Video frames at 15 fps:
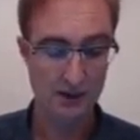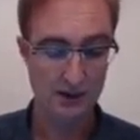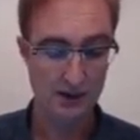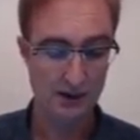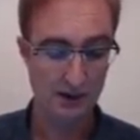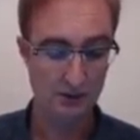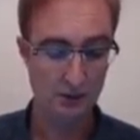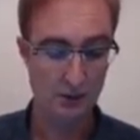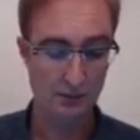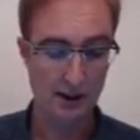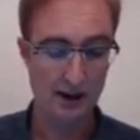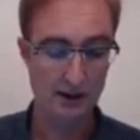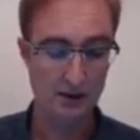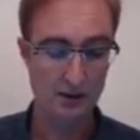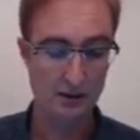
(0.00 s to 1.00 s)
Here we're
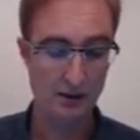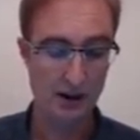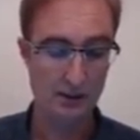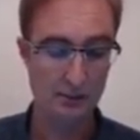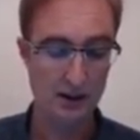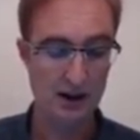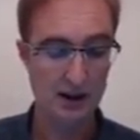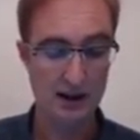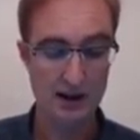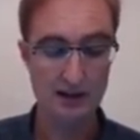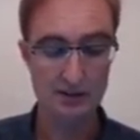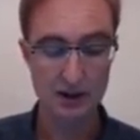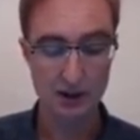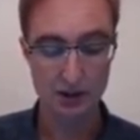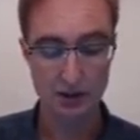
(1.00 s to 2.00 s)
back to our
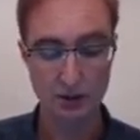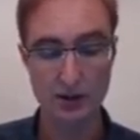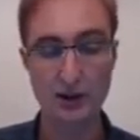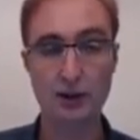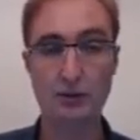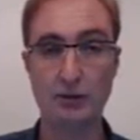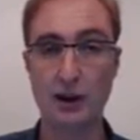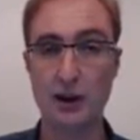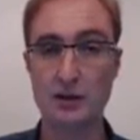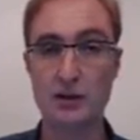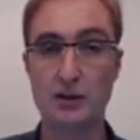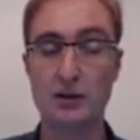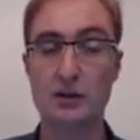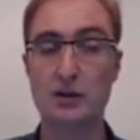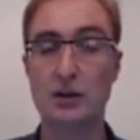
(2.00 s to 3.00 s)
PDF that's showing the
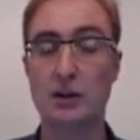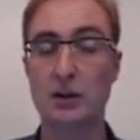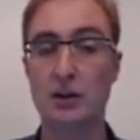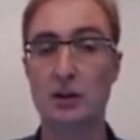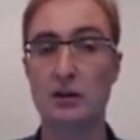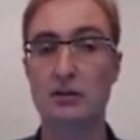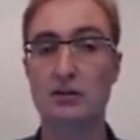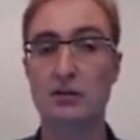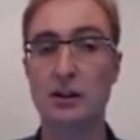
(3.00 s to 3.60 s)
fraction of